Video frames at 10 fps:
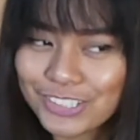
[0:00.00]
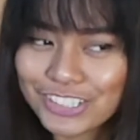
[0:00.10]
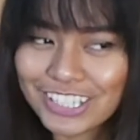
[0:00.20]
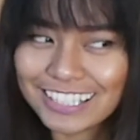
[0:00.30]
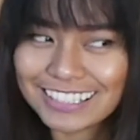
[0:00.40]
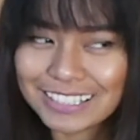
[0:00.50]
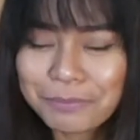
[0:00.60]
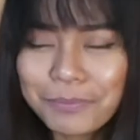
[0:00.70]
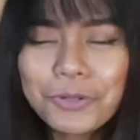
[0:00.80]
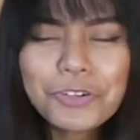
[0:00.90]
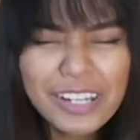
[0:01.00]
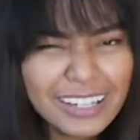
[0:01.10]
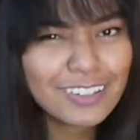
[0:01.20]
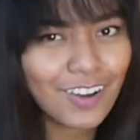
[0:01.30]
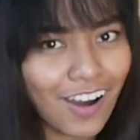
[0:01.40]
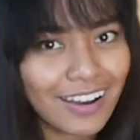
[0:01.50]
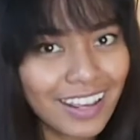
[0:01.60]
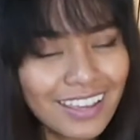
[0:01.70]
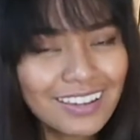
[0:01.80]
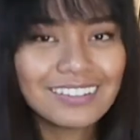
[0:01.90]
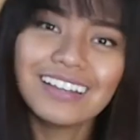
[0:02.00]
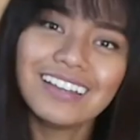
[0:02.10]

which is pretty naughty.